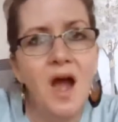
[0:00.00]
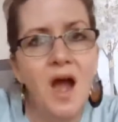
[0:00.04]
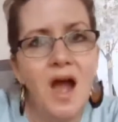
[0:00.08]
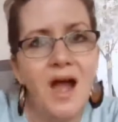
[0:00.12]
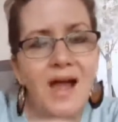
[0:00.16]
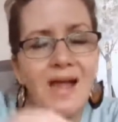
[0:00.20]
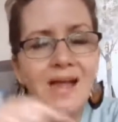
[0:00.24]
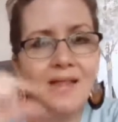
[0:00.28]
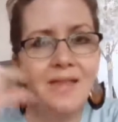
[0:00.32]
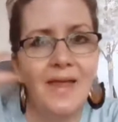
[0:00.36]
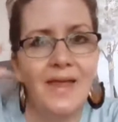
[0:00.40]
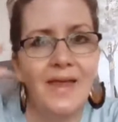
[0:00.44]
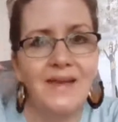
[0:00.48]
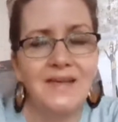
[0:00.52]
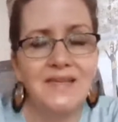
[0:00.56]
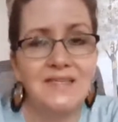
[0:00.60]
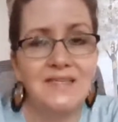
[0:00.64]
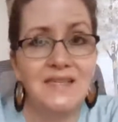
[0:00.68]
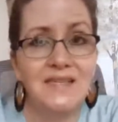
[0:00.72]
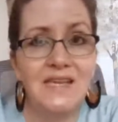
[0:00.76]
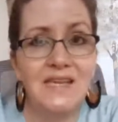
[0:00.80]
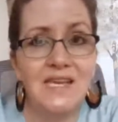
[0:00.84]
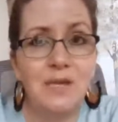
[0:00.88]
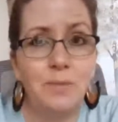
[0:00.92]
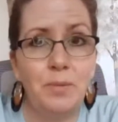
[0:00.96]
I like
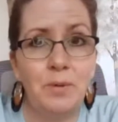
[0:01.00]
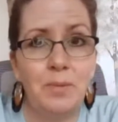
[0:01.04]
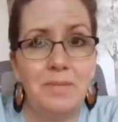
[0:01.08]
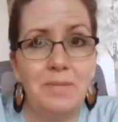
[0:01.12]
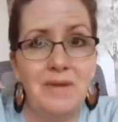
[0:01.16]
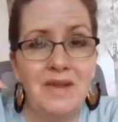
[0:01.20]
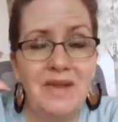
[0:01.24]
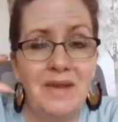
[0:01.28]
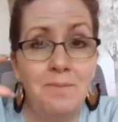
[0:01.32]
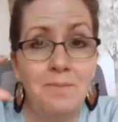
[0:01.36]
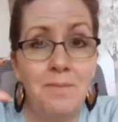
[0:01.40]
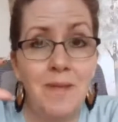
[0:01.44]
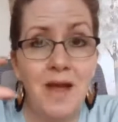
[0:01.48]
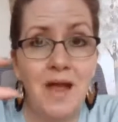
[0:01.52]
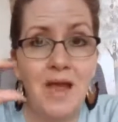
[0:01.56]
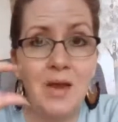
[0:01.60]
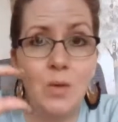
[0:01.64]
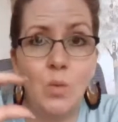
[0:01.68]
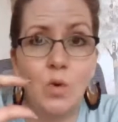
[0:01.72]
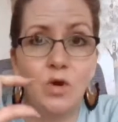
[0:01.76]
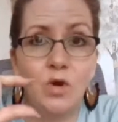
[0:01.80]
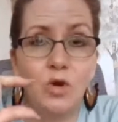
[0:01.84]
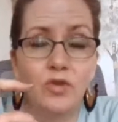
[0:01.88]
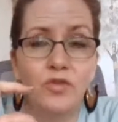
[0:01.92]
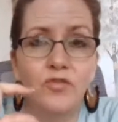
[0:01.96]
to keep them in my
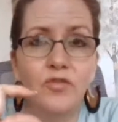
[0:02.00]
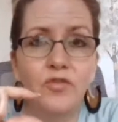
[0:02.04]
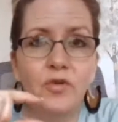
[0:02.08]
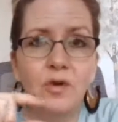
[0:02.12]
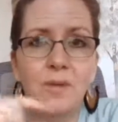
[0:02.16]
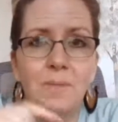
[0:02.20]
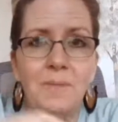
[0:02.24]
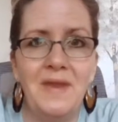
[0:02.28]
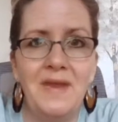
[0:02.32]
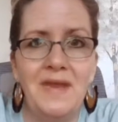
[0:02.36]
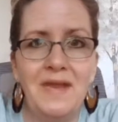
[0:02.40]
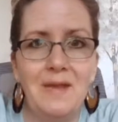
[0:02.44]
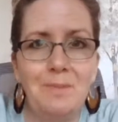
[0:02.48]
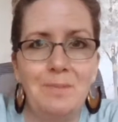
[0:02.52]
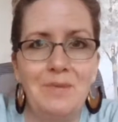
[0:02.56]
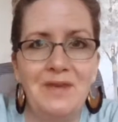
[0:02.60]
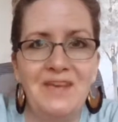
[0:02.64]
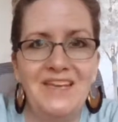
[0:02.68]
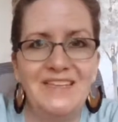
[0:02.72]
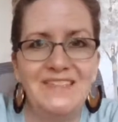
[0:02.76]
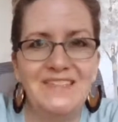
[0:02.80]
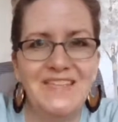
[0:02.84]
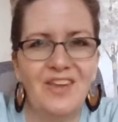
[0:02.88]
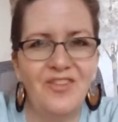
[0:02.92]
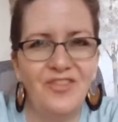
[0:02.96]
world for a minute
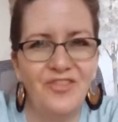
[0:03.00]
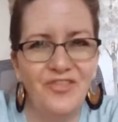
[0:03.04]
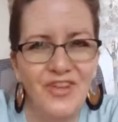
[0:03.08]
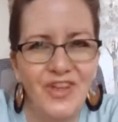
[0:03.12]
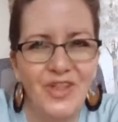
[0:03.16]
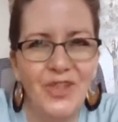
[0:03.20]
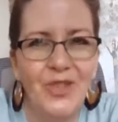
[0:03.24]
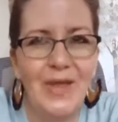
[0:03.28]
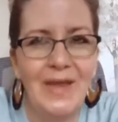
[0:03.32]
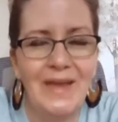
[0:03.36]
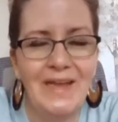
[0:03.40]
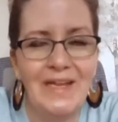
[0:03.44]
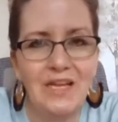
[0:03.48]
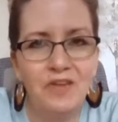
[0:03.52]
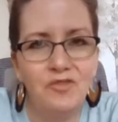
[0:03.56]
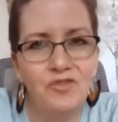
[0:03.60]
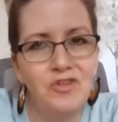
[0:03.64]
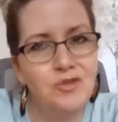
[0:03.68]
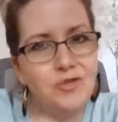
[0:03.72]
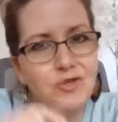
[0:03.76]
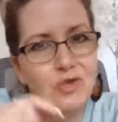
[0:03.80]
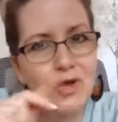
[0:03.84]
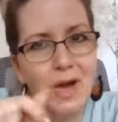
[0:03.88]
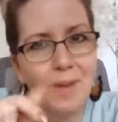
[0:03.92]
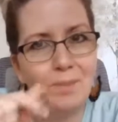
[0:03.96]
because I feel like if
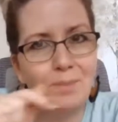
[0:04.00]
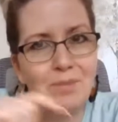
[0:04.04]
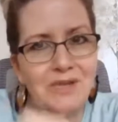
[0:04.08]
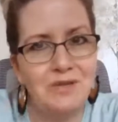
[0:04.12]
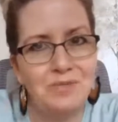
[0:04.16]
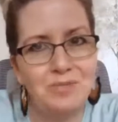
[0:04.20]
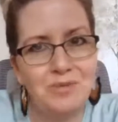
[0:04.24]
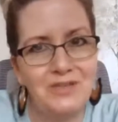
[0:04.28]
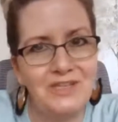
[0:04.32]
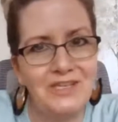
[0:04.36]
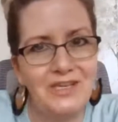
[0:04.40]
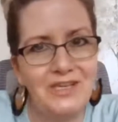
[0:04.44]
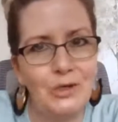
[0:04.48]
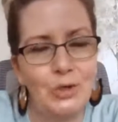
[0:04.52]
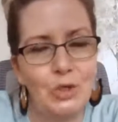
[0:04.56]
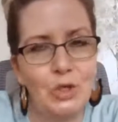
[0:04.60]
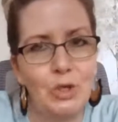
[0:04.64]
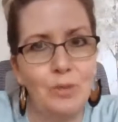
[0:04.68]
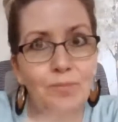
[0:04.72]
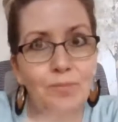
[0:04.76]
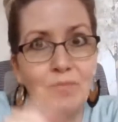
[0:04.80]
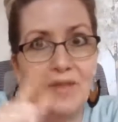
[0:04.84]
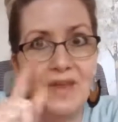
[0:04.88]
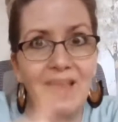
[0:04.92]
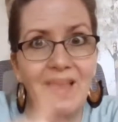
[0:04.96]
you drop people in a
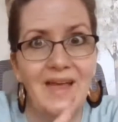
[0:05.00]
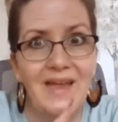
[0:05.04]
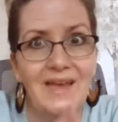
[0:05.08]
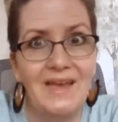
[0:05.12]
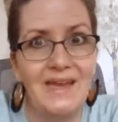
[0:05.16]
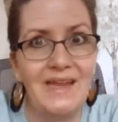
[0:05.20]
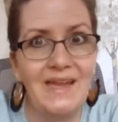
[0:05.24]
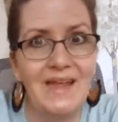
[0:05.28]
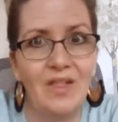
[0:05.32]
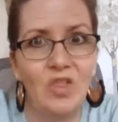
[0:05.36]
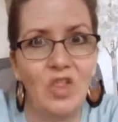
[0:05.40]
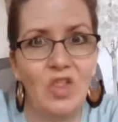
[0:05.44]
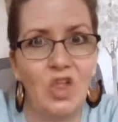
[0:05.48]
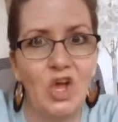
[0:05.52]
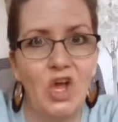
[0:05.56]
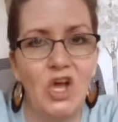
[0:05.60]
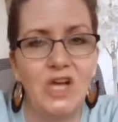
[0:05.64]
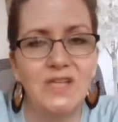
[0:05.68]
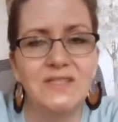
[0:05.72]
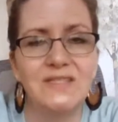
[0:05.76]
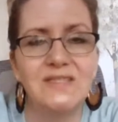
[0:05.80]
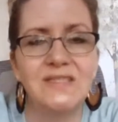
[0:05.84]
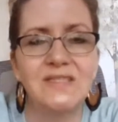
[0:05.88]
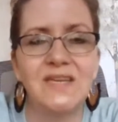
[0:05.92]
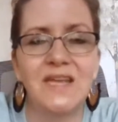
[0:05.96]
group, they kind of get
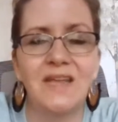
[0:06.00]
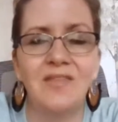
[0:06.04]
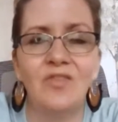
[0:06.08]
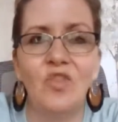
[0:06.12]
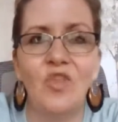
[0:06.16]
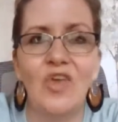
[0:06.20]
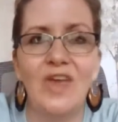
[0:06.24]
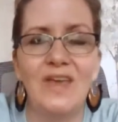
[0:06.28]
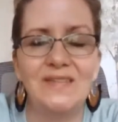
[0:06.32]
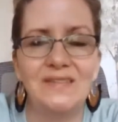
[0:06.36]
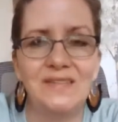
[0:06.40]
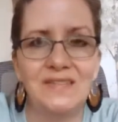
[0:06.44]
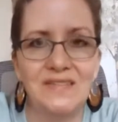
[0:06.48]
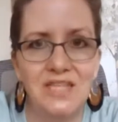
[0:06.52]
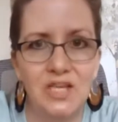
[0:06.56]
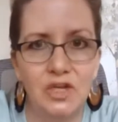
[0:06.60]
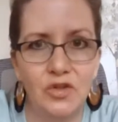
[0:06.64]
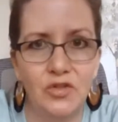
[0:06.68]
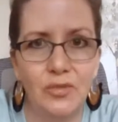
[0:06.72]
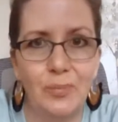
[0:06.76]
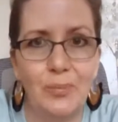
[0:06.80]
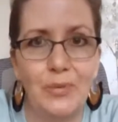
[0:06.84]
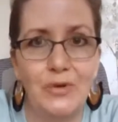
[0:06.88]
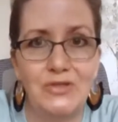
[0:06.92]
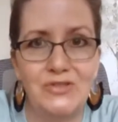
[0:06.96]
lost unless they're
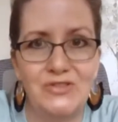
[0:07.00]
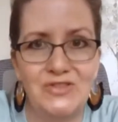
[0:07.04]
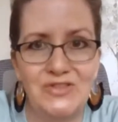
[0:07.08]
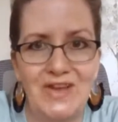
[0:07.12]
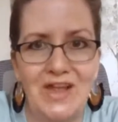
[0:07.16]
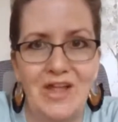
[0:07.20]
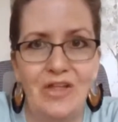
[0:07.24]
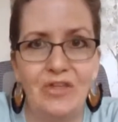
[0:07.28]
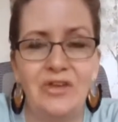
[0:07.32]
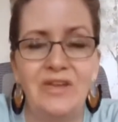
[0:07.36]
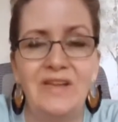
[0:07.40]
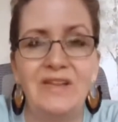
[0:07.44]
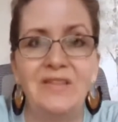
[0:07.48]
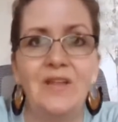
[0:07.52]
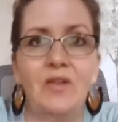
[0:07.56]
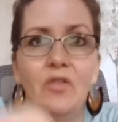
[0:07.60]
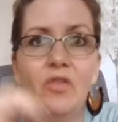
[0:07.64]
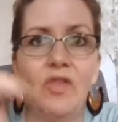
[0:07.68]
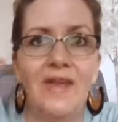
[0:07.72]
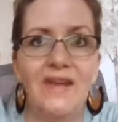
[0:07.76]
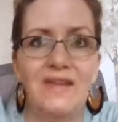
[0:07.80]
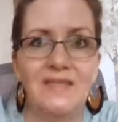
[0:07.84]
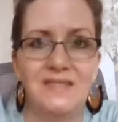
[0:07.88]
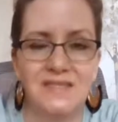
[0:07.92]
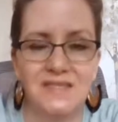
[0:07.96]
the personality that
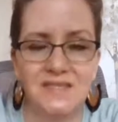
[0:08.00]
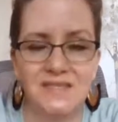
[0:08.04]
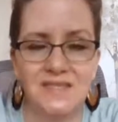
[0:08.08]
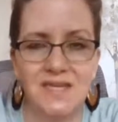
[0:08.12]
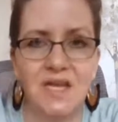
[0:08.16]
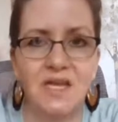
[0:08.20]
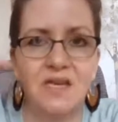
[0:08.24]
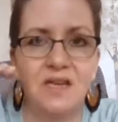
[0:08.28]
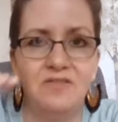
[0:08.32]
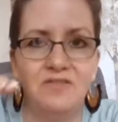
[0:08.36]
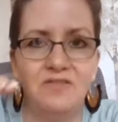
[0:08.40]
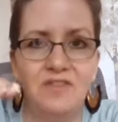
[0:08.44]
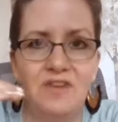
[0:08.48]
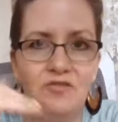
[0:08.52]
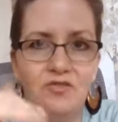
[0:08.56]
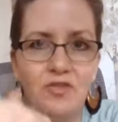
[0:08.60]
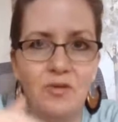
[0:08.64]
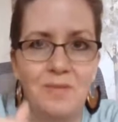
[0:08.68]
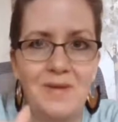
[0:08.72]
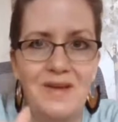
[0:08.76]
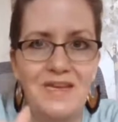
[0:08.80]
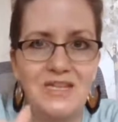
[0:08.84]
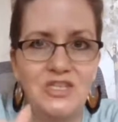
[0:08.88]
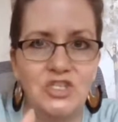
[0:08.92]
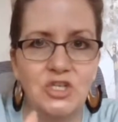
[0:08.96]
likes a ton of
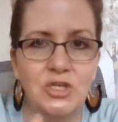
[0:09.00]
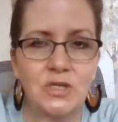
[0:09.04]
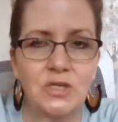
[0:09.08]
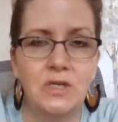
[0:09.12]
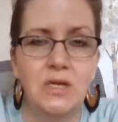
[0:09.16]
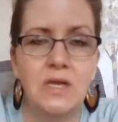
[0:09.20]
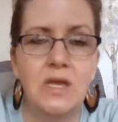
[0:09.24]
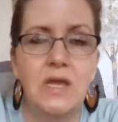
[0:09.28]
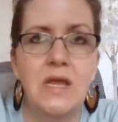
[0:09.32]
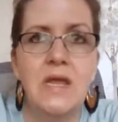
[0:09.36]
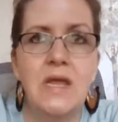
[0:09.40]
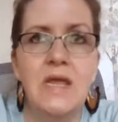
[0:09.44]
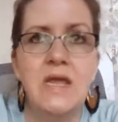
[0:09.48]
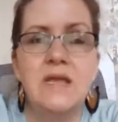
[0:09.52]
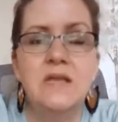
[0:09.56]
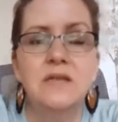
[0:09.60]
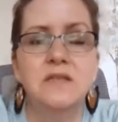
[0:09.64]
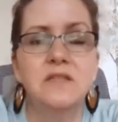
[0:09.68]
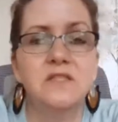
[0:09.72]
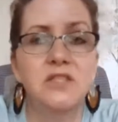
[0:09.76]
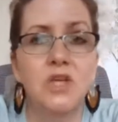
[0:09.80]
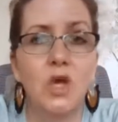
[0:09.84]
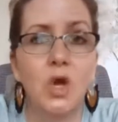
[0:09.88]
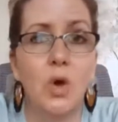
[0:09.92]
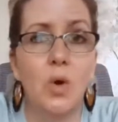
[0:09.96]
information.
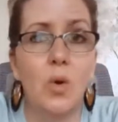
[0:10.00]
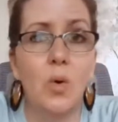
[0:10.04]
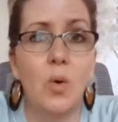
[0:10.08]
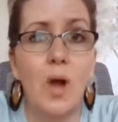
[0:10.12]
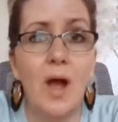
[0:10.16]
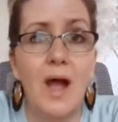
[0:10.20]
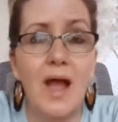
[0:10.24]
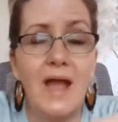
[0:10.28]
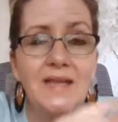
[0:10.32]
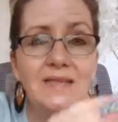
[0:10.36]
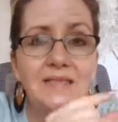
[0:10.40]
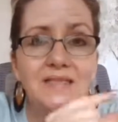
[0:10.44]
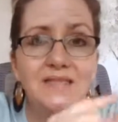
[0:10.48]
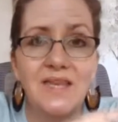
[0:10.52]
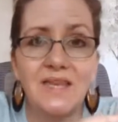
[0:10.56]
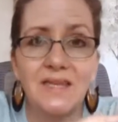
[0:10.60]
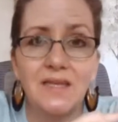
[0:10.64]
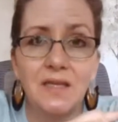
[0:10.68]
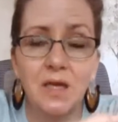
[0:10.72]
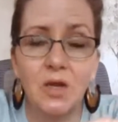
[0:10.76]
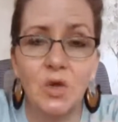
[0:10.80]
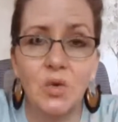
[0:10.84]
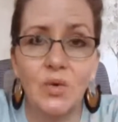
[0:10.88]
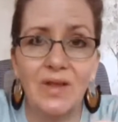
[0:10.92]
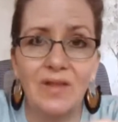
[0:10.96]
So I send
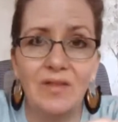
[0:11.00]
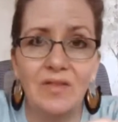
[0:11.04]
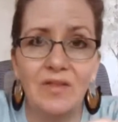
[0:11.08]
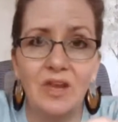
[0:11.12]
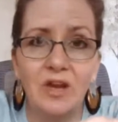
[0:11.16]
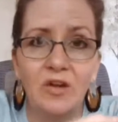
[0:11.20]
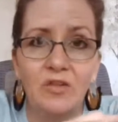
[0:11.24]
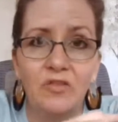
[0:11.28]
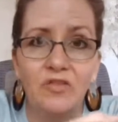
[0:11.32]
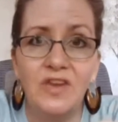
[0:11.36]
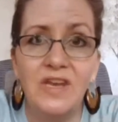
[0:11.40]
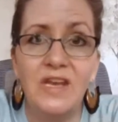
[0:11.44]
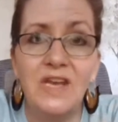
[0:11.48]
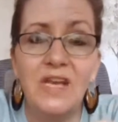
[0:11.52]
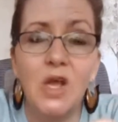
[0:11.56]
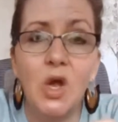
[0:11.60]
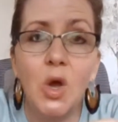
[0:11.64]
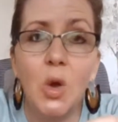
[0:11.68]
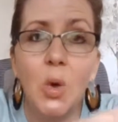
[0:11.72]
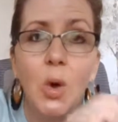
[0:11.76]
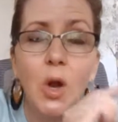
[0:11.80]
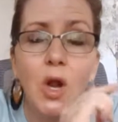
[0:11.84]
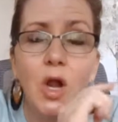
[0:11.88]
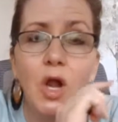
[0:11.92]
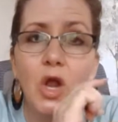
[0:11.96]
a quick little
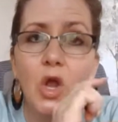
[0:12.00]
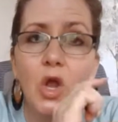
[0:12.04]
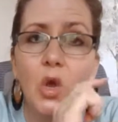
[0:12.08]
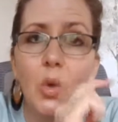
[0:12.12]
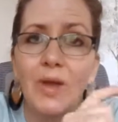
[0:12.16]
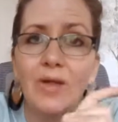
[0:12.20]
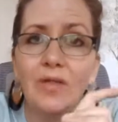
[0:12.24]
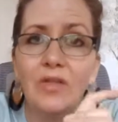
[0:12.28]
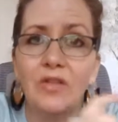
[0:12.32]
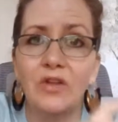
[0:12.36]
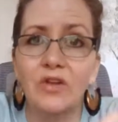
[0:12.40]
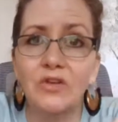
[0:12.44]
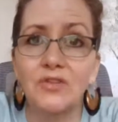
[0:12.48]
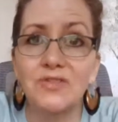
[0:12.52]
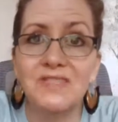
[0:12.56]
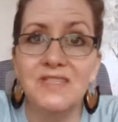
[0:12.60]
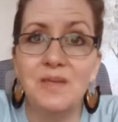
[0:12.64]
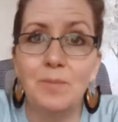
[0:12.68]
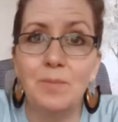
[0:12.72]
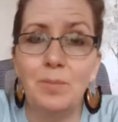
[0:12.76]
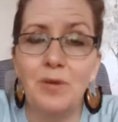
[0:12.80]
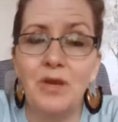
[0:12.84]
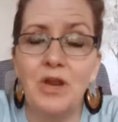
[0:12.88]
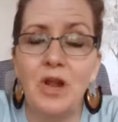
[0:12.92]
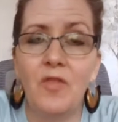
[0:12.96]
video or a quick little
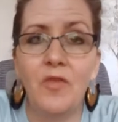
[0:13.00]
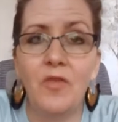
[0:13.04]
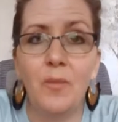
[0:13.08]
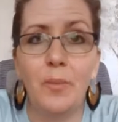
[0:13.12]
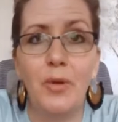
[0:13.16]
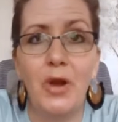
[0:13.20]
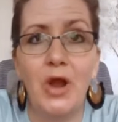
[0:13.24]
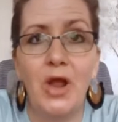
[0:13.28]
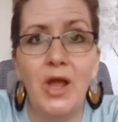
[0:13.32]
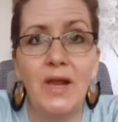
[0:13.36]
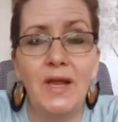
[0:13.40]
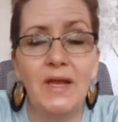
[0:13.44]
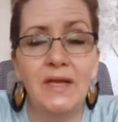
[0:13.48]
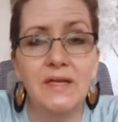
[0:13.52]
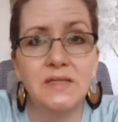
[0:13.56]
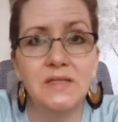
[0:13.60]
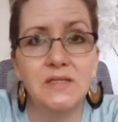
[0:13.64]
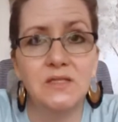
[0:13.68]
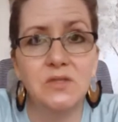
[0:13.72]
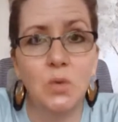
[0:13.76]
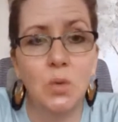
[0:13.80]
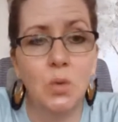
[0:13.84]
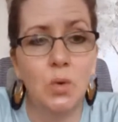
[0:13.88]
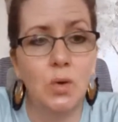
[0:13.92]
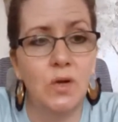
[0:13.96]
snippet on the products,
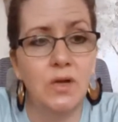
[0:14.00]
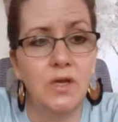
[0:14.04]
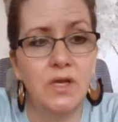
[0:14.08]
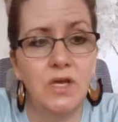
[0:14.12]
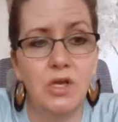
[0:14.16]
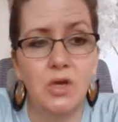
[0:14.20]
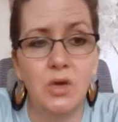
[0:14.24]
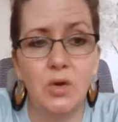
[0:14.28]
or,